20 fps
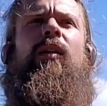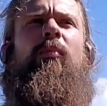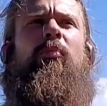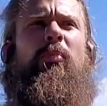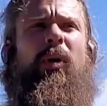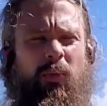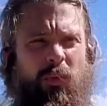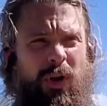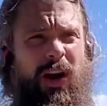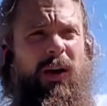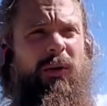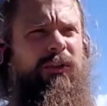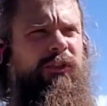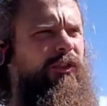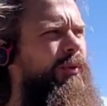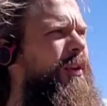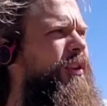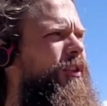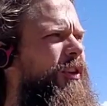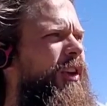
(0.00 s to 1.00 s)
But when I was
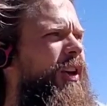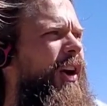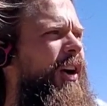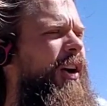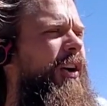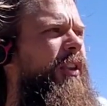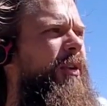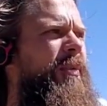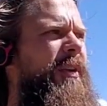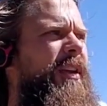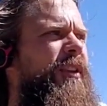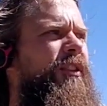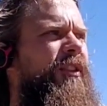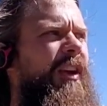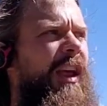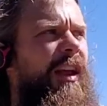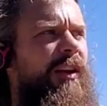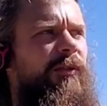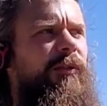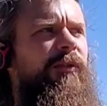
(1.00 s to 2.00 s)
doing Qigong on the beach,
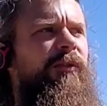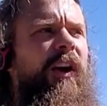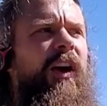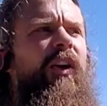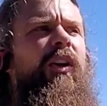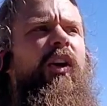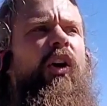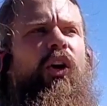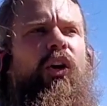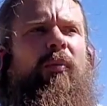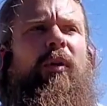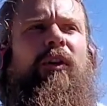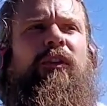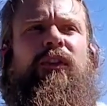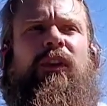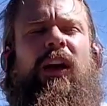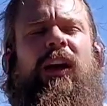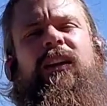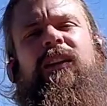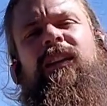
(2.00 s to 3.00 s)
it felt almost
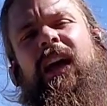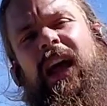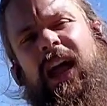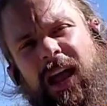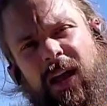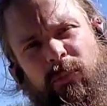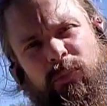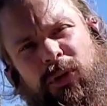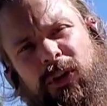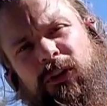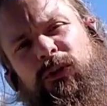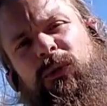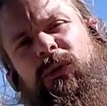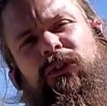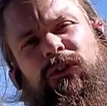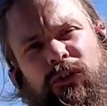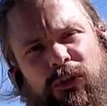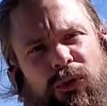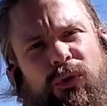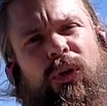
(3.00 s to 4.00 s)
like the amperage was
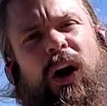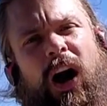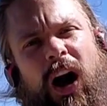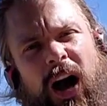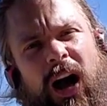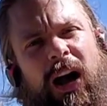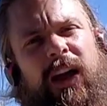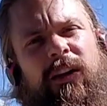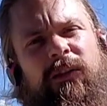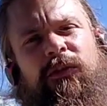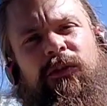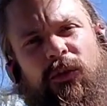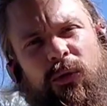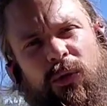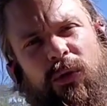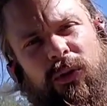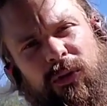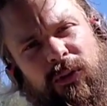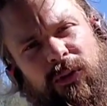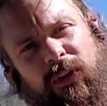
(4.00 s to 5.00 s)
too high
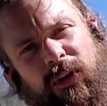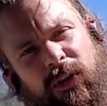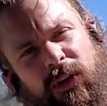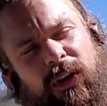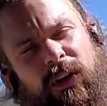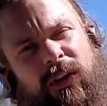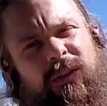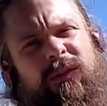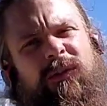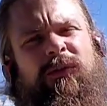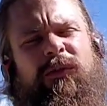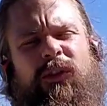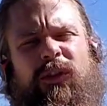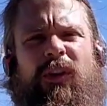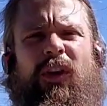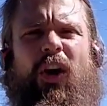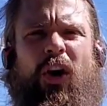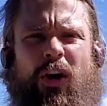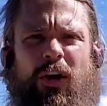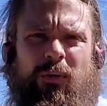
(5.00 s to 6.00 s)
for the
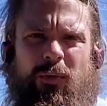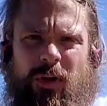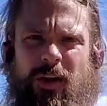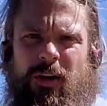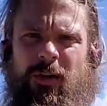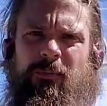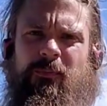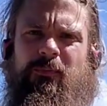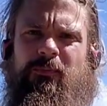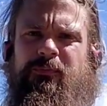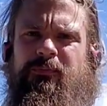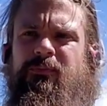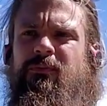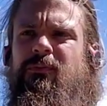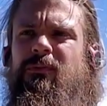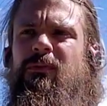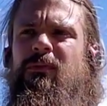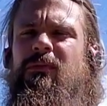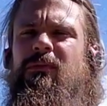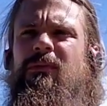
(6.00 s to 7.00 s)
hardware.
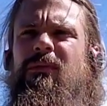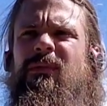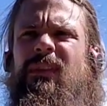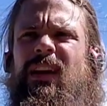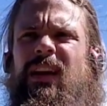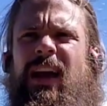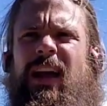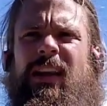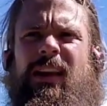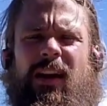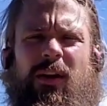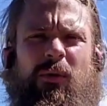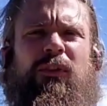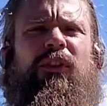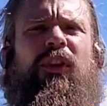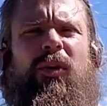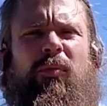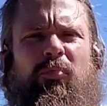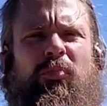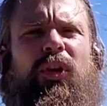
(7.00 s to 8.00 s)
And I was
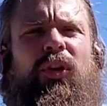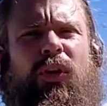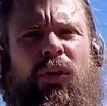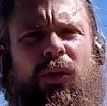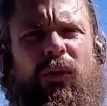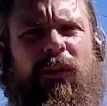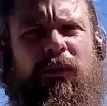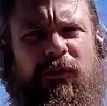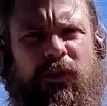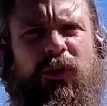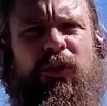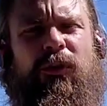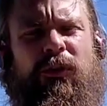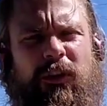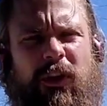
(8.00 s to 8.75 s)
gonna blow the fuse.